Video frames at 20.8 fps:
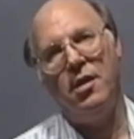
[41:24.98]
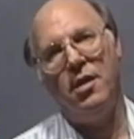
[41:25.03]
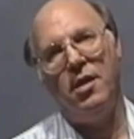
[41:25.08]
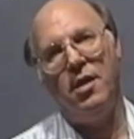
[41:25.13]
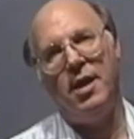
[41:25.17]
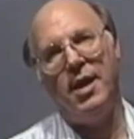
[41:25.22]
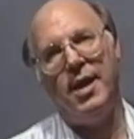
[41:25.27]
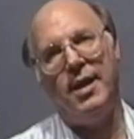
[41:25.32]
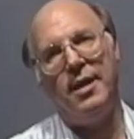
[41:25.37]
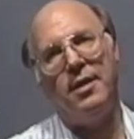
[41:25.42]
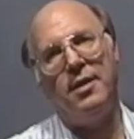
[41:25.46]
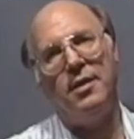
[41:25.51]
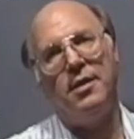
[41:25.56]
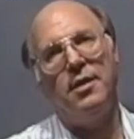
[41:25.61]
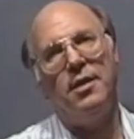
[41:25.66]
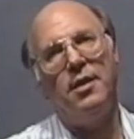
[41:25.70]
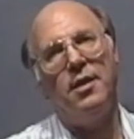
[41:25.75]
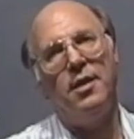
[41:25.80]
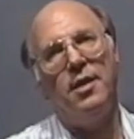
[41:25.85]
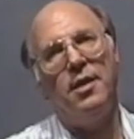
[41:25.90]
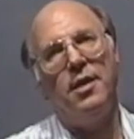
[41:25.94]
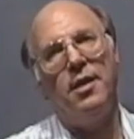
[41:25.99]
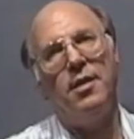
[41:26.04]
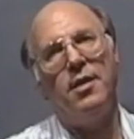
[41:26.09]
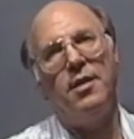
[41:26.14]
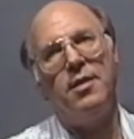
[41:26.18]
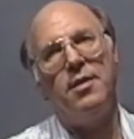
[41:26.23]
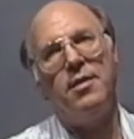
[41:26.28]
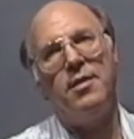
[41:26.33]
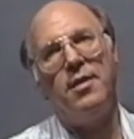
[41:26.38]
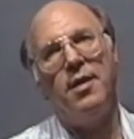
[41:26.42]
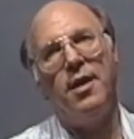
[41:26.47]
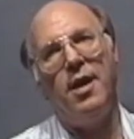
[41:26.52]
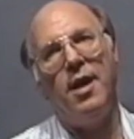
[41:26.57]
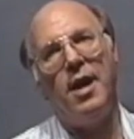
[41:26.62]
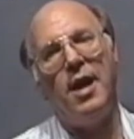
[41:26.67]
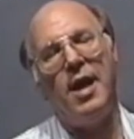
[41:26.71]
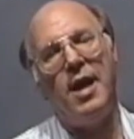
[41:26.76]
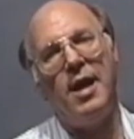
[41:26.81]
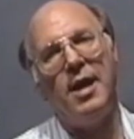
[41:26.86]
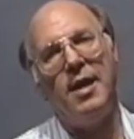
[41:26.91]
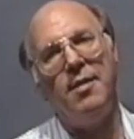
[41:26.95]
that the
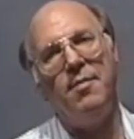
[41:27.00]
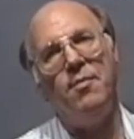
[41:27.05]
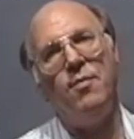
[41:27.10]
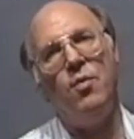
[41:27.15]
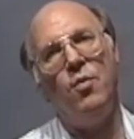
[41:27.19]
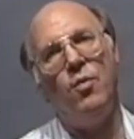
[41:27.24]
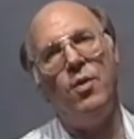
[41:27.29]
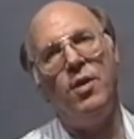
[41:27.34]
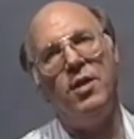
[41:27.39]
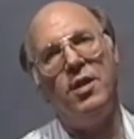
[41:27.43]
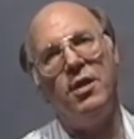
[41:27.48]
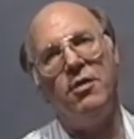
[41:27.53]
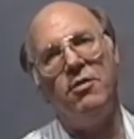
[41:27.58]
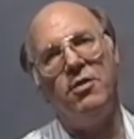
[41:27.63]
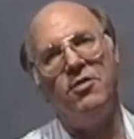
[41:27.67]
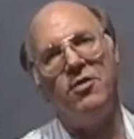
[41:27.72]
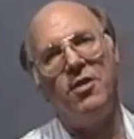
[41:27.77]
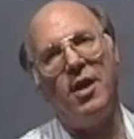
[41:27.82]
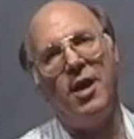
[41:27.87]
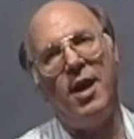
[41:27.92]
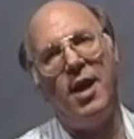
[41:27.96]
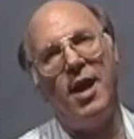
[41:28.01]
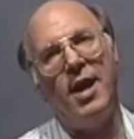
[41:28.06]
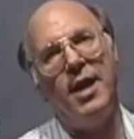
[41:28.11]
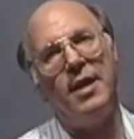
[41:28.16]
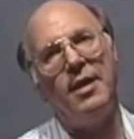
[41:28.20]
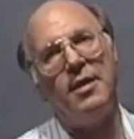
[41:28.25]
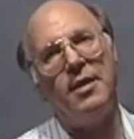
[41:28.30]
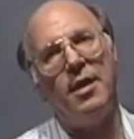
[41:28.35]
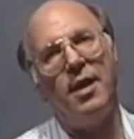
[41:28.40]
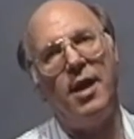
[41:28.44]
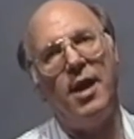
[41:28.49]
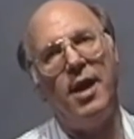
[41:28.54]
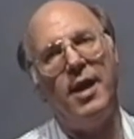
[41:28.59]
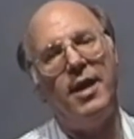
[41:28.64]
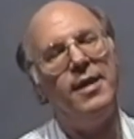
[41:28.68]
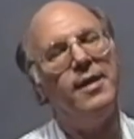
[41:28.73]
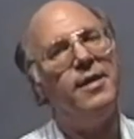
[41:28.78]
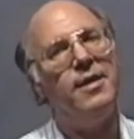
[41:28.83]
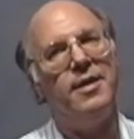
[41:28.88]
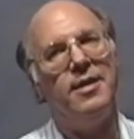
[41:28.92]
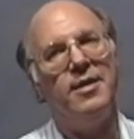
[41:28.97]
time when there is a high
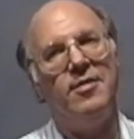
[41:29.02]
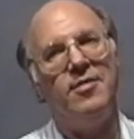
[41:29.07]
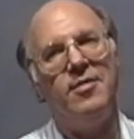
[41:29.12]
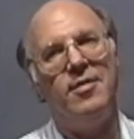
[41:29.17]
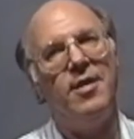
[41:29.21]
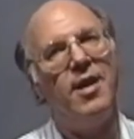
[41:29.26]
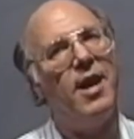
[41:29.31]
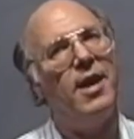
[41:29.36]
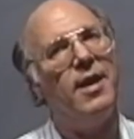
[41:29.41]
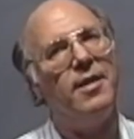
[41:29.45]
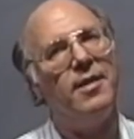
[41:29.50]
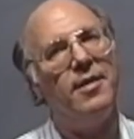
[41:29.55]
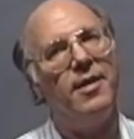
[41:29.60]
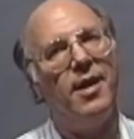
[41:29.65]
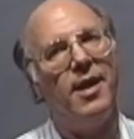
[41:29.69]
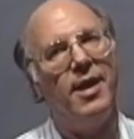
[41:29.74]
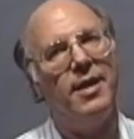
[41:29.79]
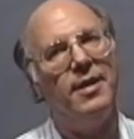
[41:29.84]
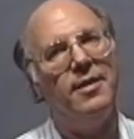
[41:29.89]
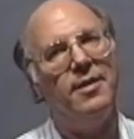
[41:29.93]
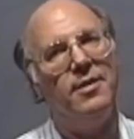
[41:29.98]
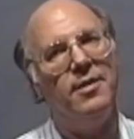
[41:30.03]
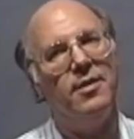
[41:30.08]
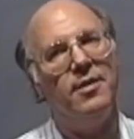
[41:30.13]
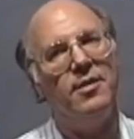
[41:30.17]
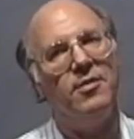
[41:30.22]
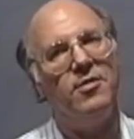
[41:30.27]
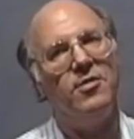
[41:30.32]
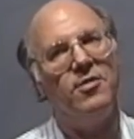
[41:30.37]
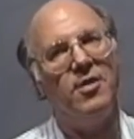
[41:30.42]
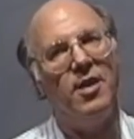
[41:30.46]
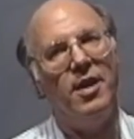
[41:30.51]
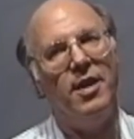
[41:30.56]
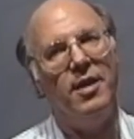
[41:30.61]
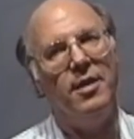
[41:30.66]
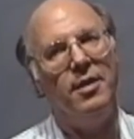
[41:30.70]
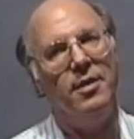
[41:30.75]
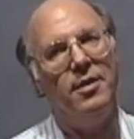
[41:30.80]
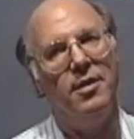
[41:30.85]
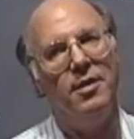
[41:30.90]
tide is not tied to the sun.